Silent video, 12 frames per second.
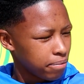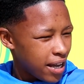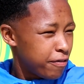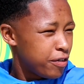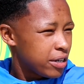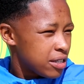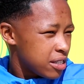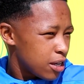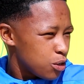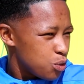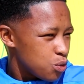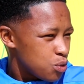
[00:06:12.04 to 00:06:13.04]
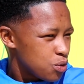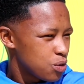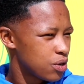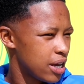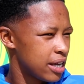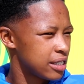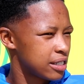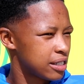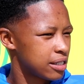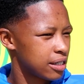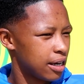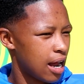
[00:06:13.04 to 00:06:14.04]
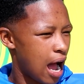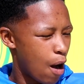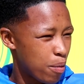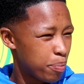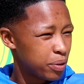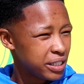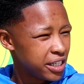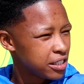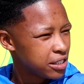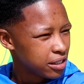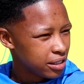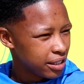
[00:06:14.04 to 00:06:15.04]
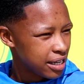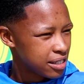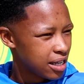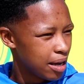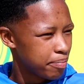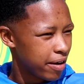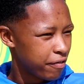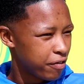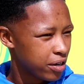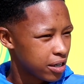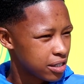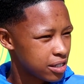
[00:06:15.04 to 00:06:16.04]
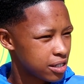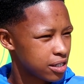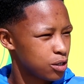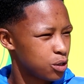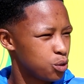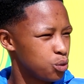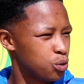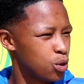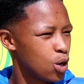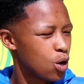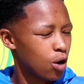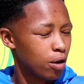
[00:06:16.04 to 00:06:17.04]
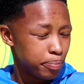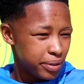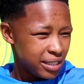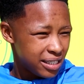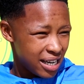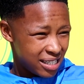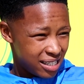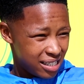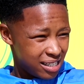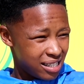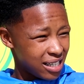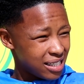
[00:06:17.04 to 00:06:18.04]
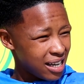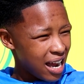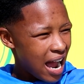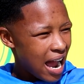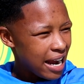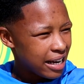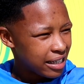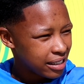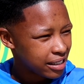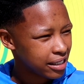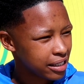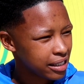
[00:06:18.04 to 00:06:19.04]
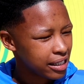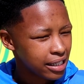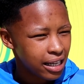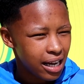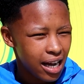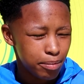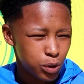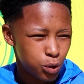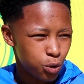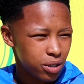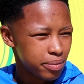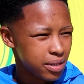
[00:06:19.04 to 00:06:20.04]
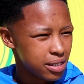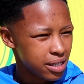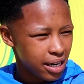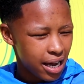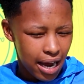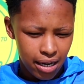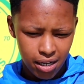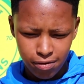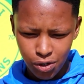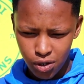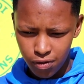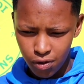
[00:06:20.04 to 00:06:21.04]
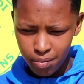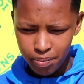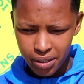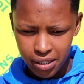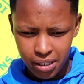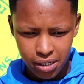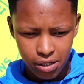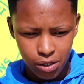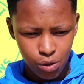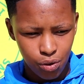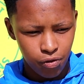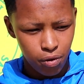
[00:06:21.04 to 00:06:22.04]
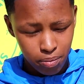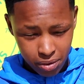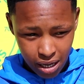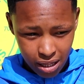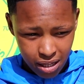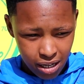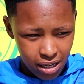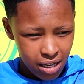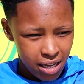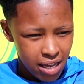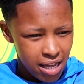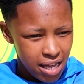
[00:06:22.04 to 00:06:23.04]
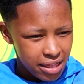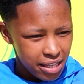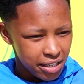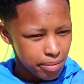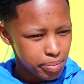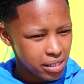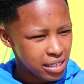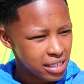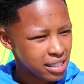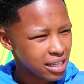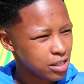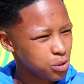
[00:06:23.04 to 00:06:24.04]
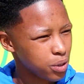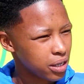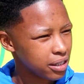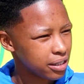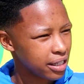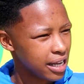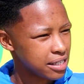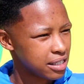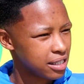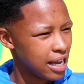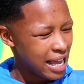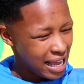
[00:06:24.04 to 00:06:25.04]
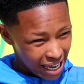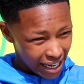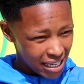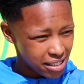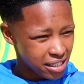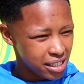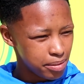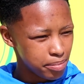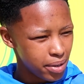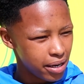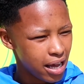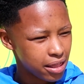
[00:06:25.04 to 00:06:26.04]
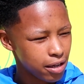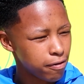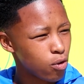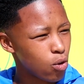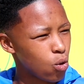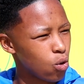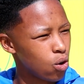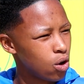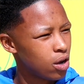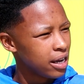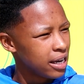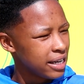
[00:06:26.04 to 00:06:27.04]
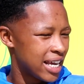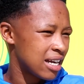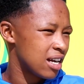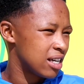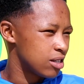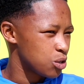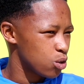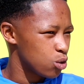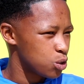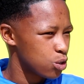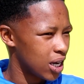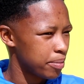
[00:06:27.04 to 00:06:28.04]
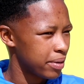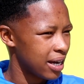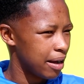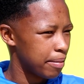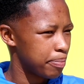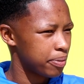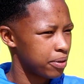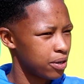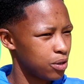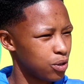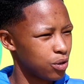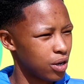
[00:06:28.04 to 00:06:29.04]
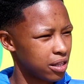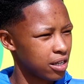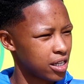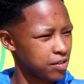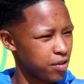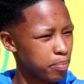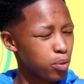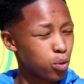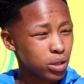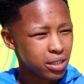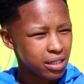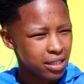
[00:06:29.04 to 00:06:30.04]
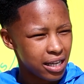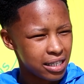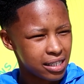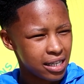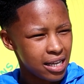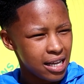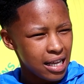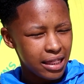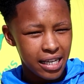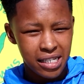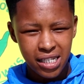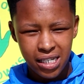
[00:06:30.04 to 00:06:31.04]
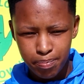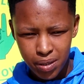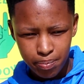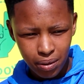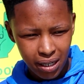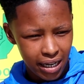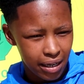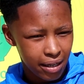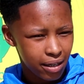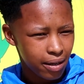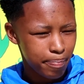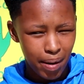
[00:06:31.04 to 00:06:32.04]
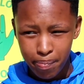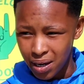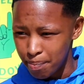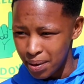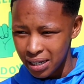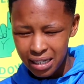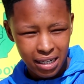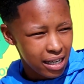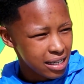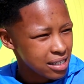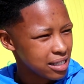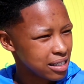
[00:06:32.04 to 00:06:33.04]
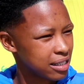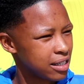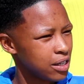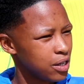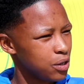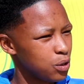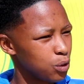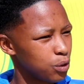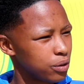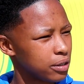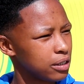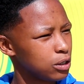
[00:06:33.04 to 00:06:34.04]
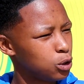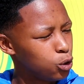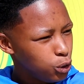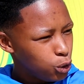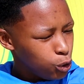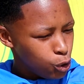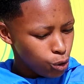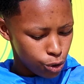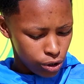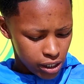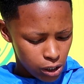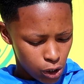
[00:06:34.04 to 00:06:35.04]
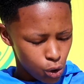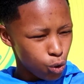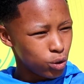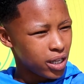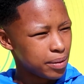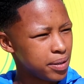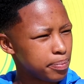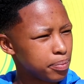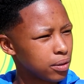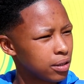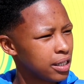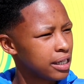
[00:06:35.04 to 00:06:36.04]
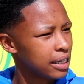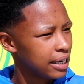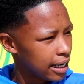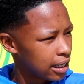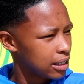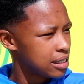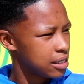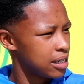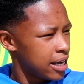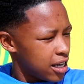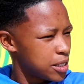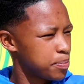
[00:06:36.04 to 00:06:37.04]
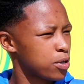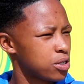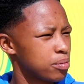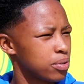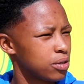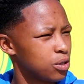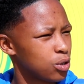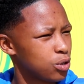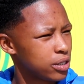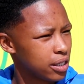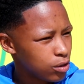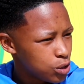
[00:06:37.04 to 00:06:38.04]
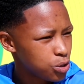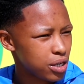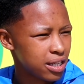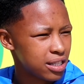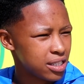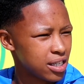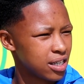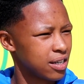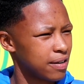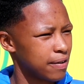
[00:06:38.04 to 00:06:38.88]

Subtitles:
Africans can do and our potential as Africans to compete at such high tournaments and high levels of competition. So for me, I think they're representing us well as a team. And I think for younger girls also coming up, you know, I think it's very important that they see people like Barbara Banders and, you know, to just show that people, like, listen, like, it's possible, you know, you can also get here.